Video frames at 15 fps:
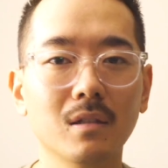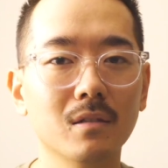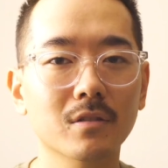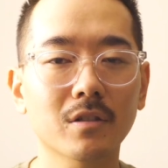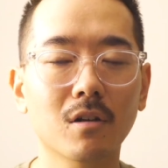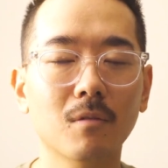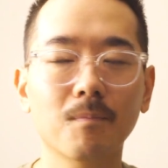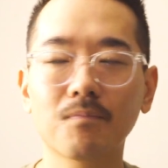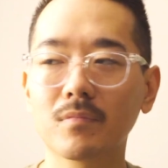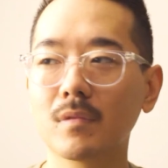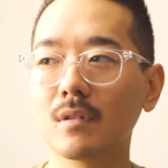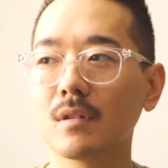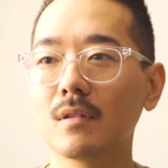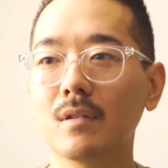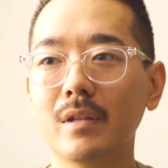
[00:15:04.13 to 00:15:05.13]
So,
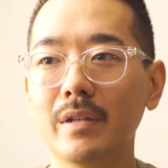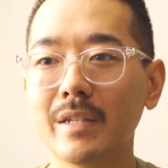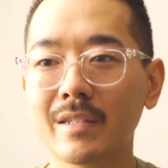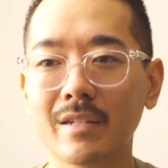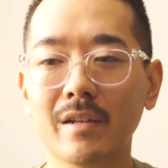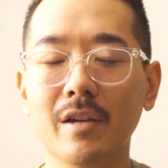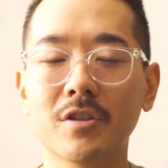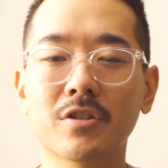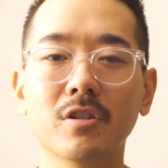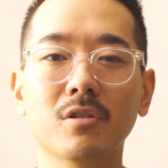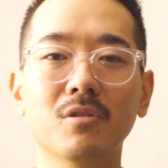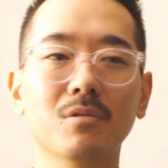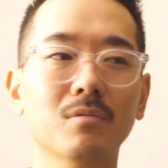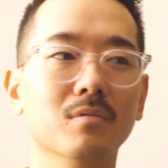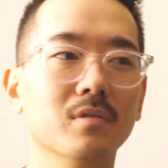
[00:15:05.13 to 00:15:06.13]
is it an
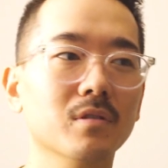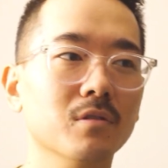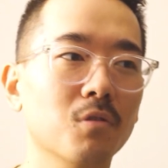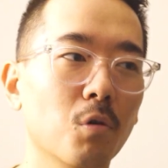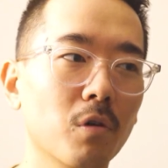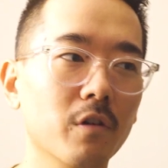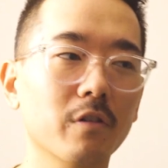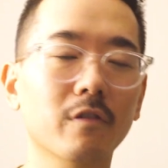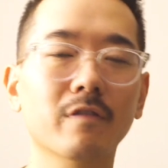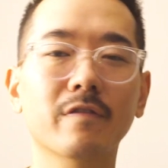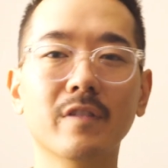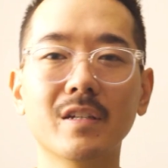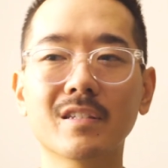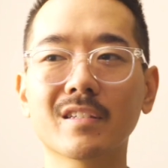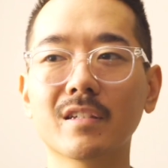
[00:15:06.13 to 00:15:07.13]
issue? Sort
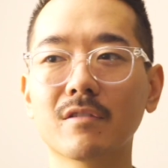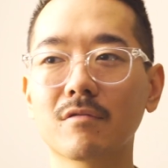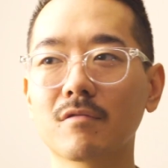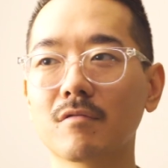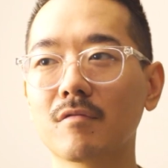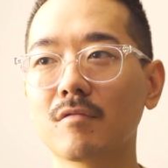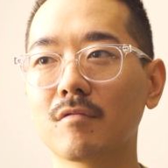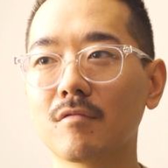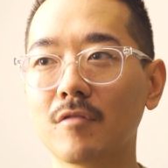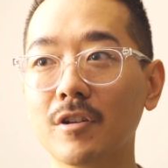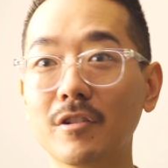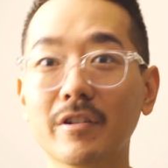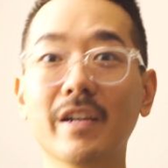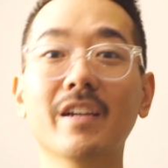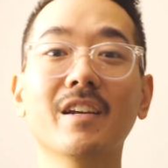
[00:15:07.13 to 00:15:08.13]
of. Is it
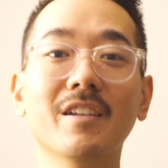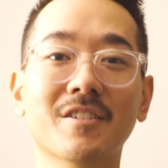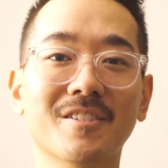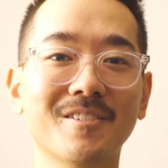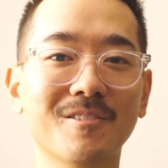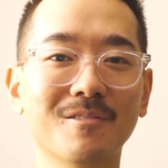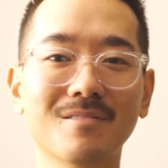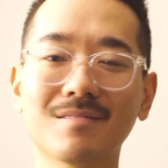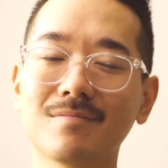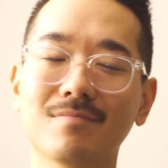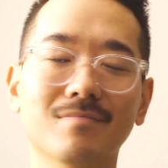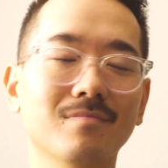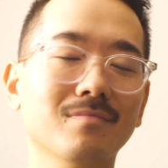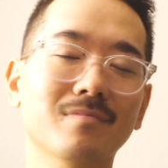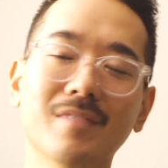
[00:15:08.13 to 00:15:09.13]
really an issue?
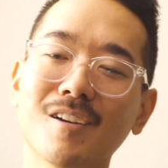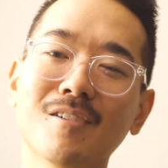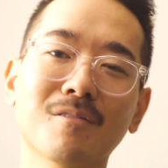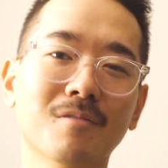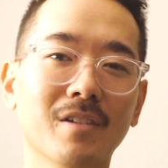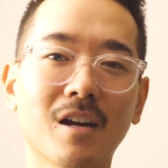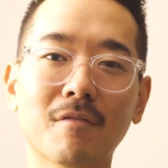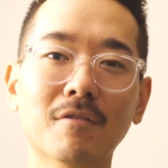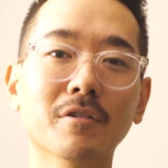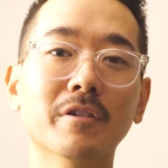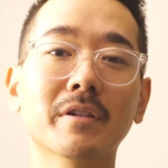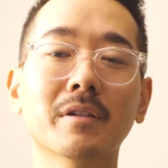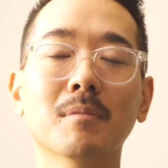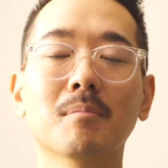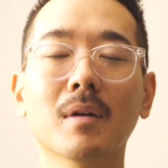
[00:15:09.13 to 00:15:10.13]
No, not
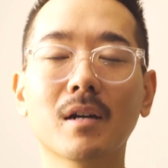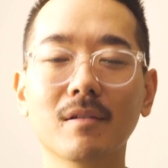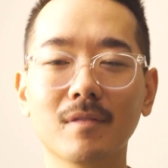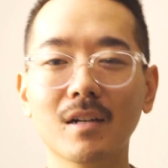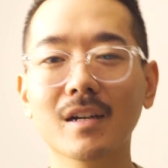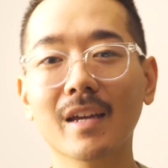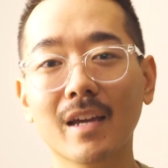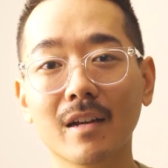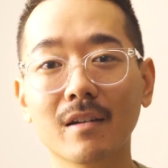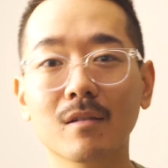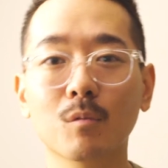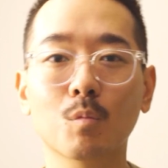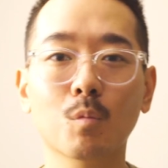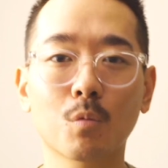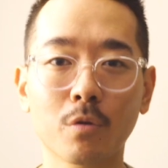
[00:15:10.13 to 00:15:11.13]
really. But again,
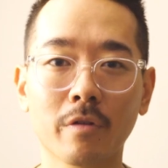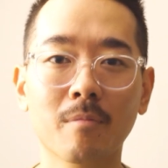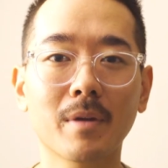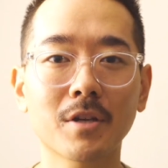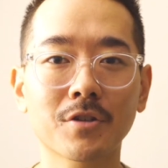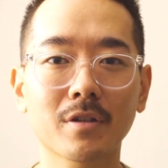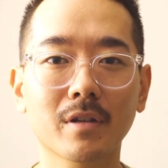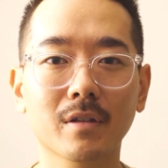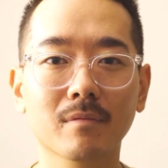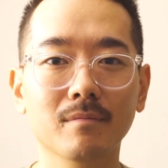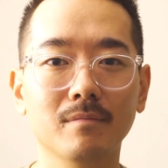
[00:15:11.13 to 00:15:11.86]
worth mentioning.